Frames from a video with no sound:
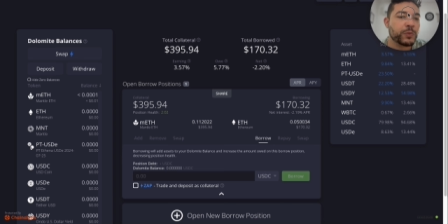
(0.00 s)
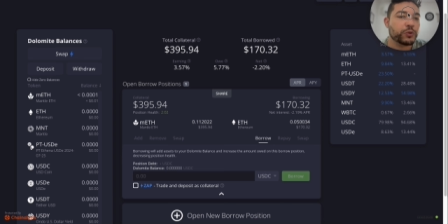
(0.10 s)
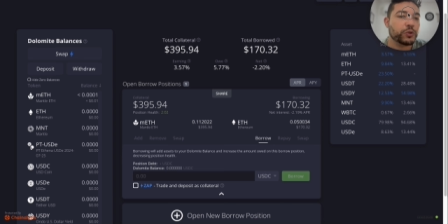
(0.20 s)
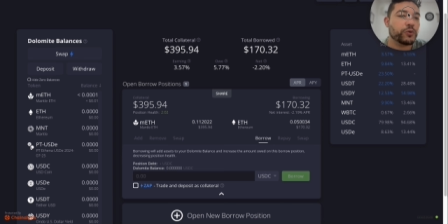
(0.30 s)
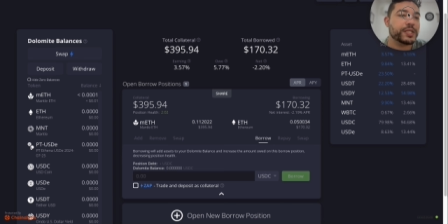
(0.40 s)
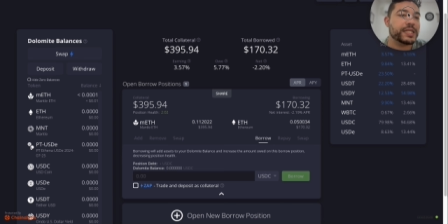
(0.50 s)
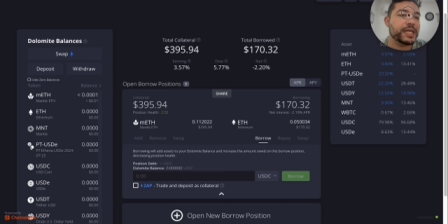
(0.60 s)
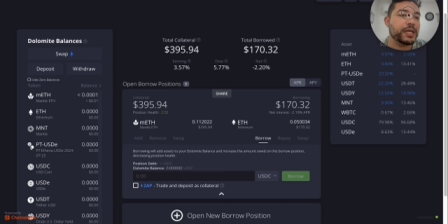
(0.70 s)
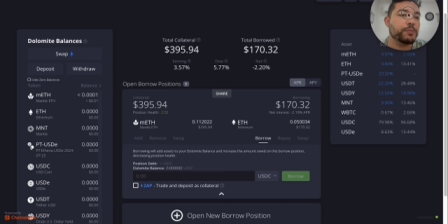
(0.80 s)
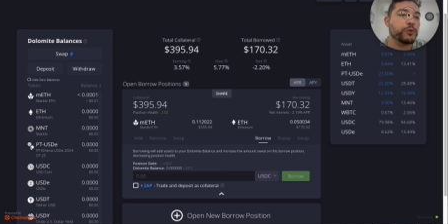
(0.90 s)

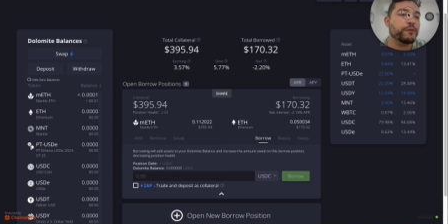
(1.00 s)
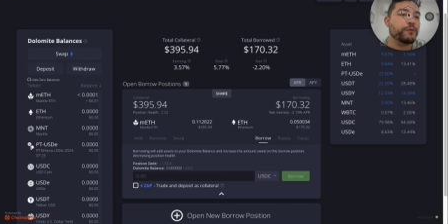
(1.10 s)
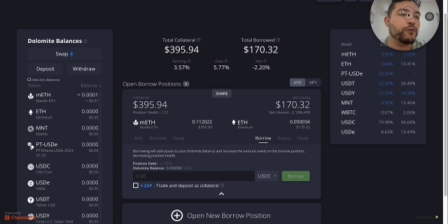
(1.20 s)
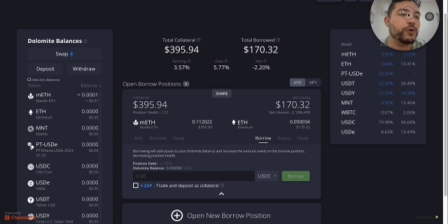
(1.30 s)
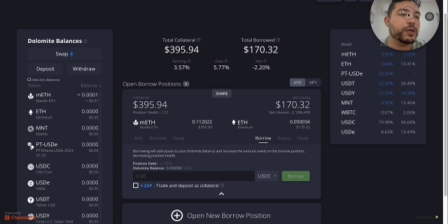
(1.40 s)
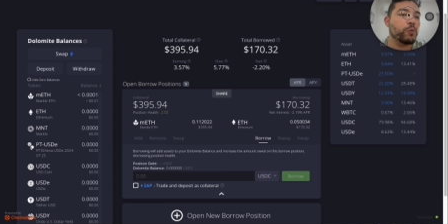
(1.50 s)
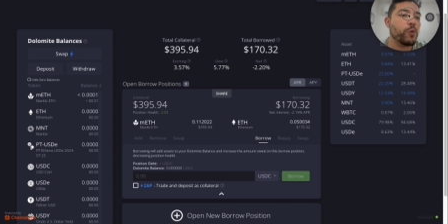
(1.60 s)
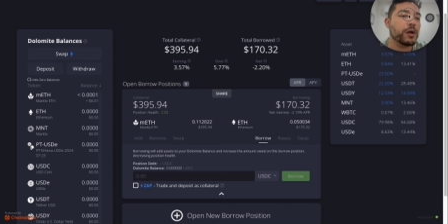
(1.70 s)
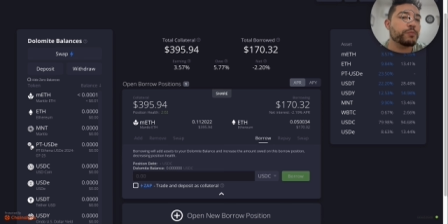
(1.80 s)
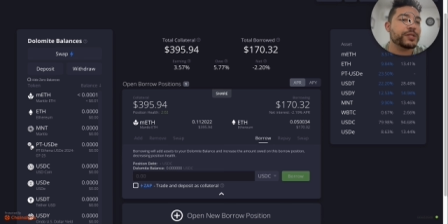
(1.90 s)

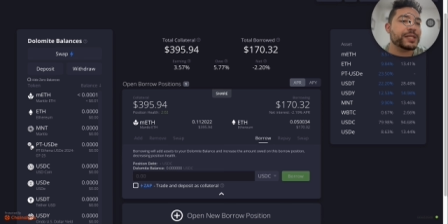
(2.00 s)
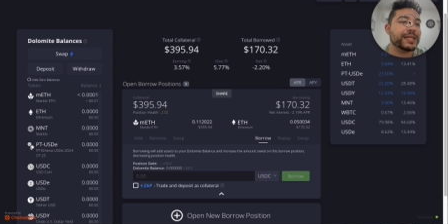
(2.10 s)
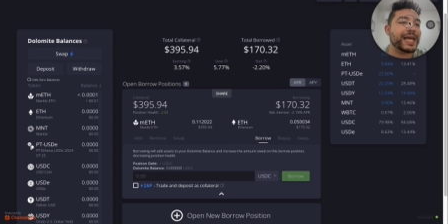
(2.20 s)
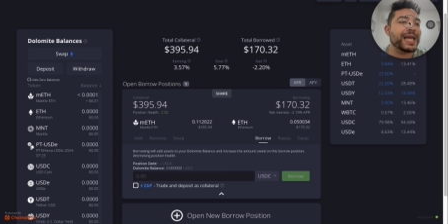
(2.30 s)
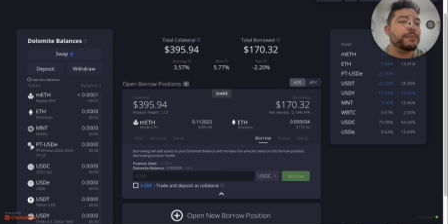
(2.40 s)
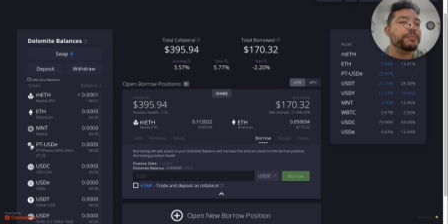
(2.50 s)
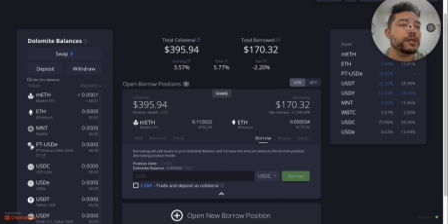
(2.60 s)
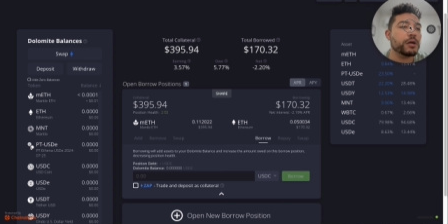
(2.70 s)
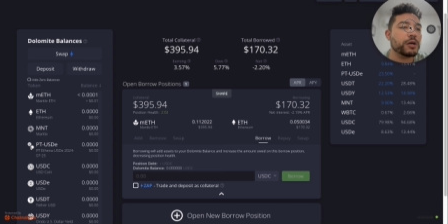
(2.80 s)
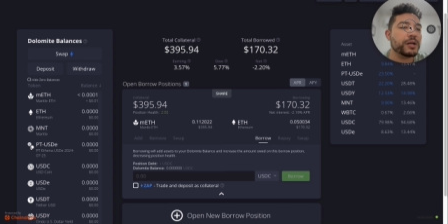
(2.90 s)
13.41%
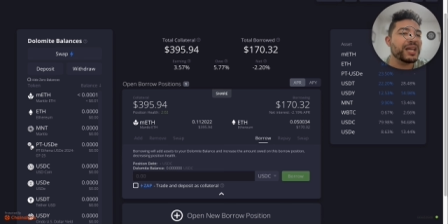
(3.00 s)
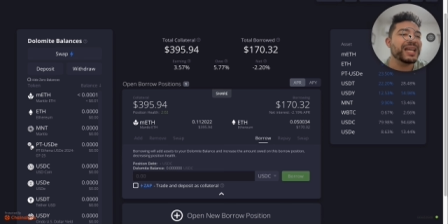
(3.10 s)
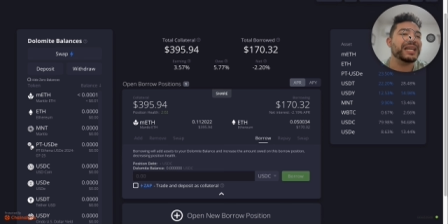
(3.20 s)
APR.